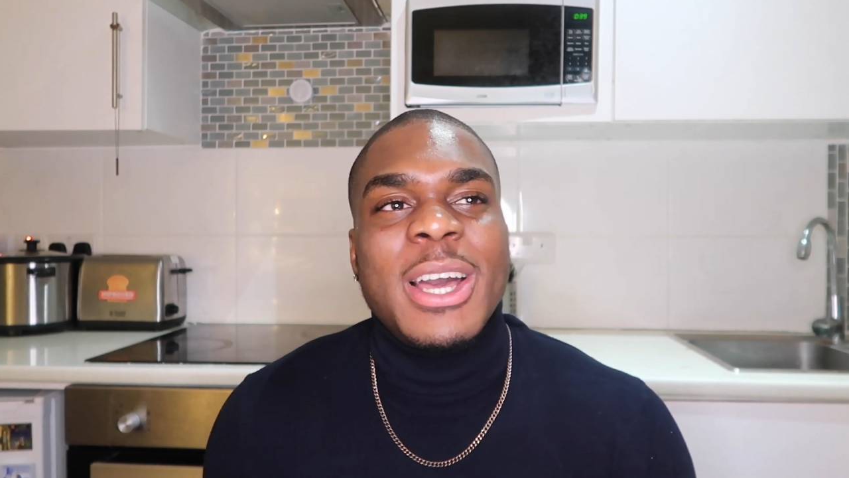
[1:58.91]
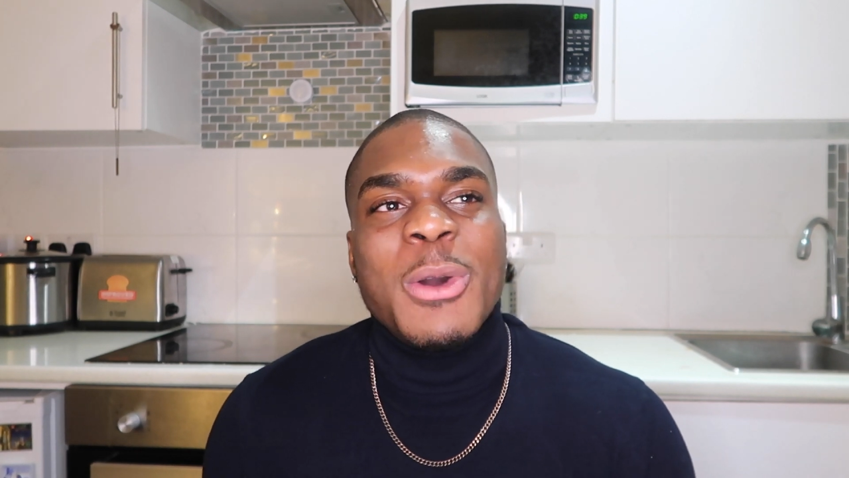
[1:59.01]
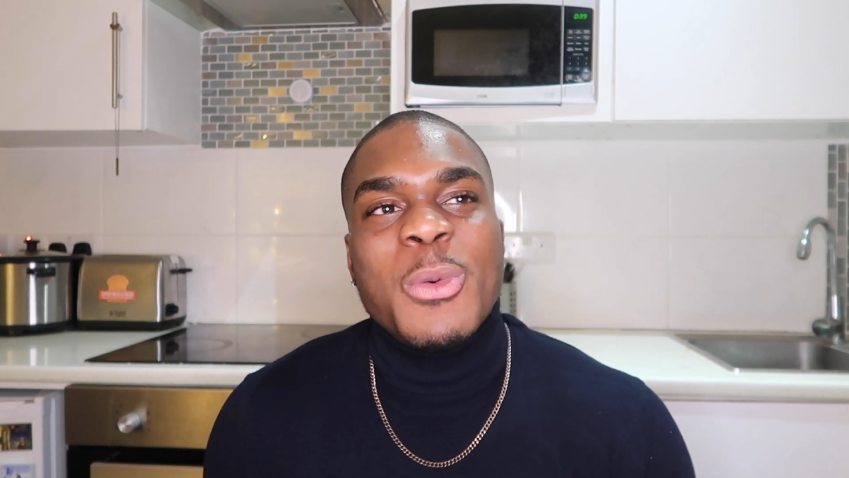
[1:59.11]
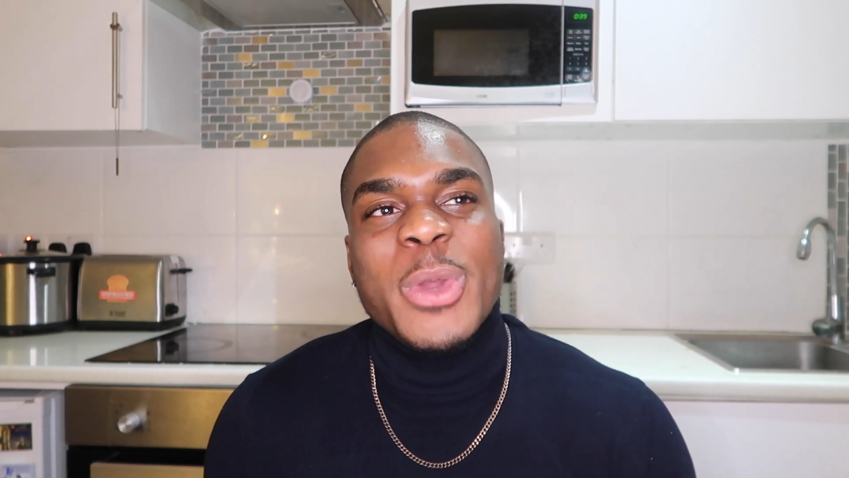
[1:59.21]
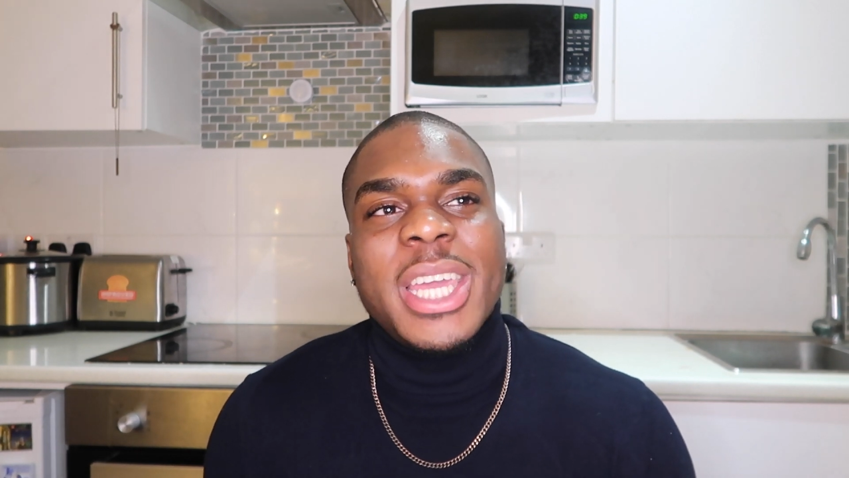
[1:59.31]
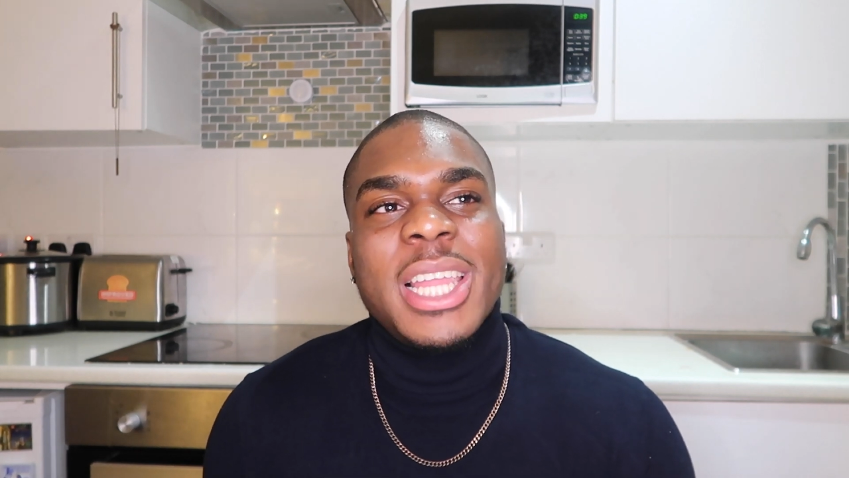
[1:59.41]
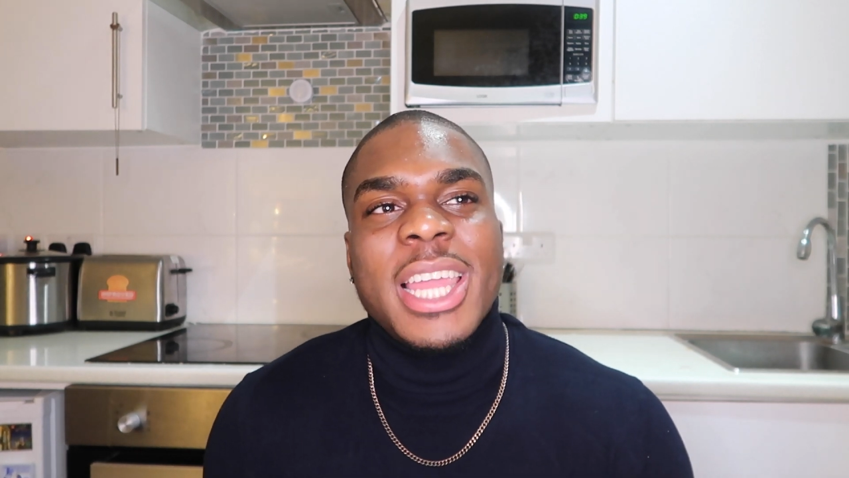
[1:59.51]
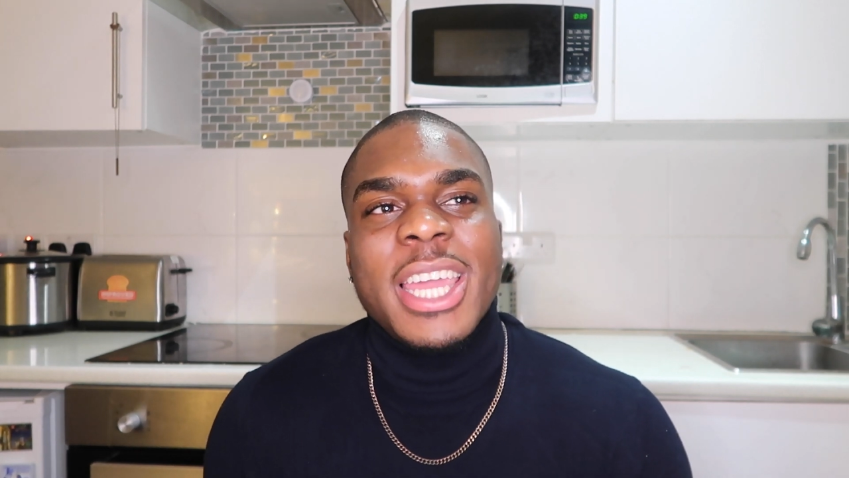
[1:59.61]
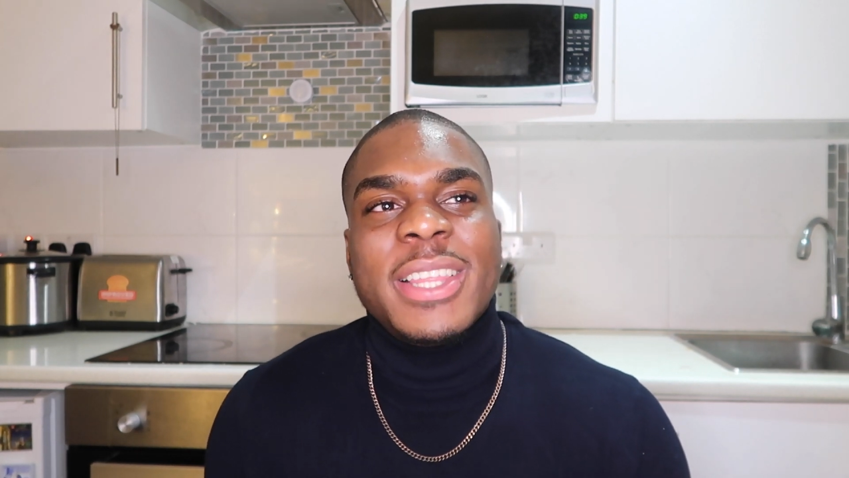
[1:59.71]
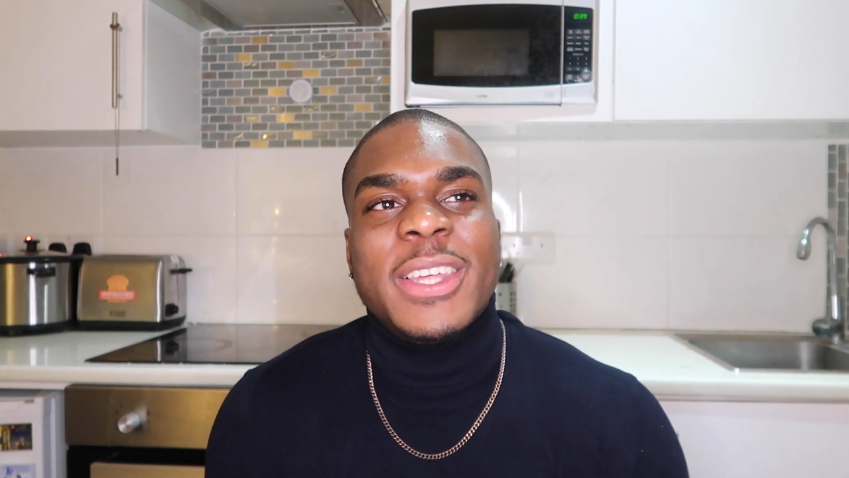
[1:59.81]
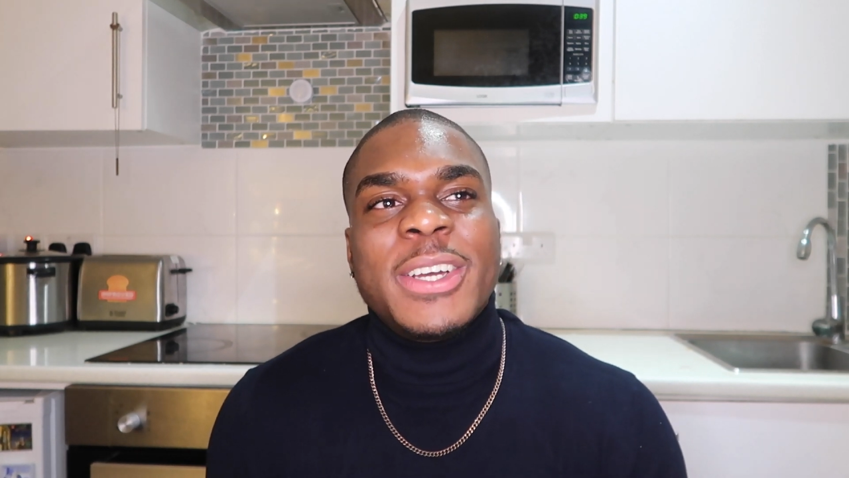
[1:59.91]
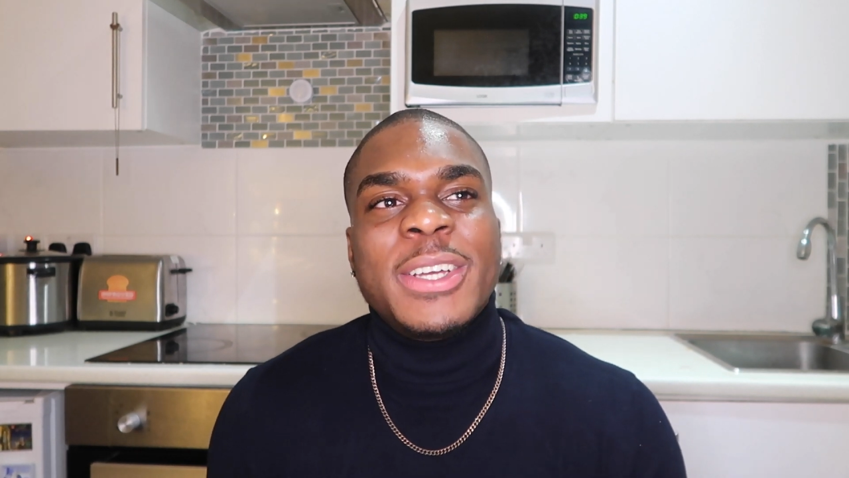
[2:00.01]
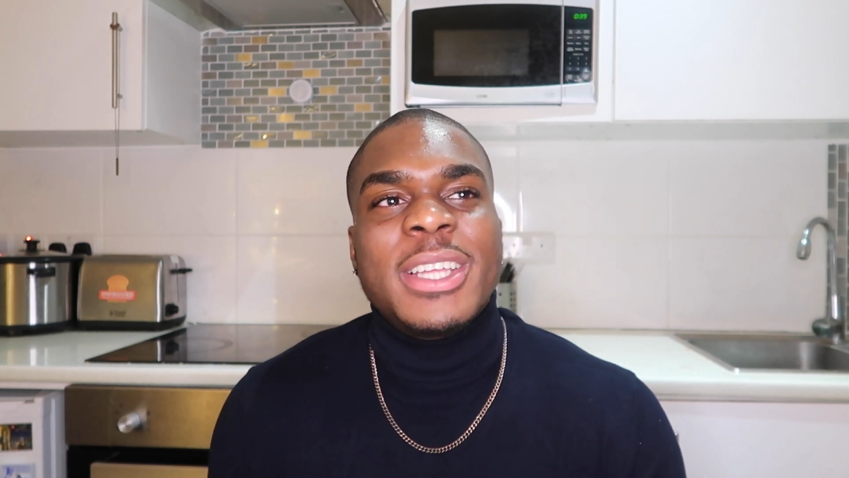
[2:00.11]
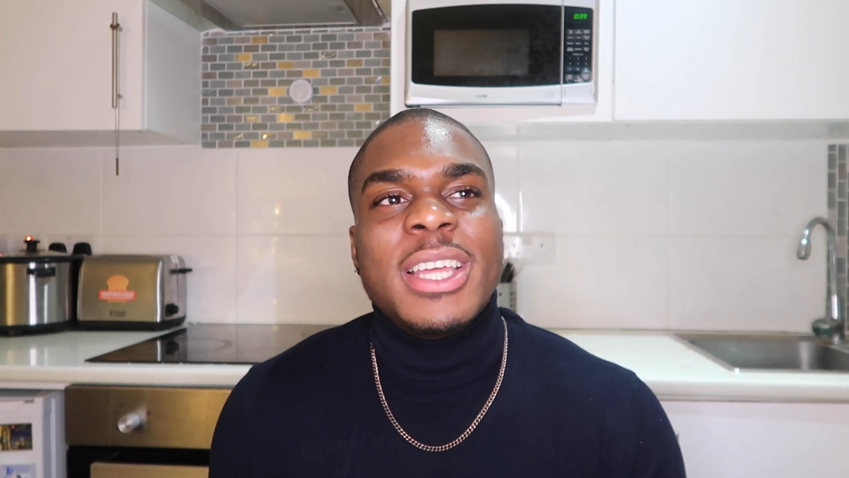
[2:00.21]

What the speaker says: a week later,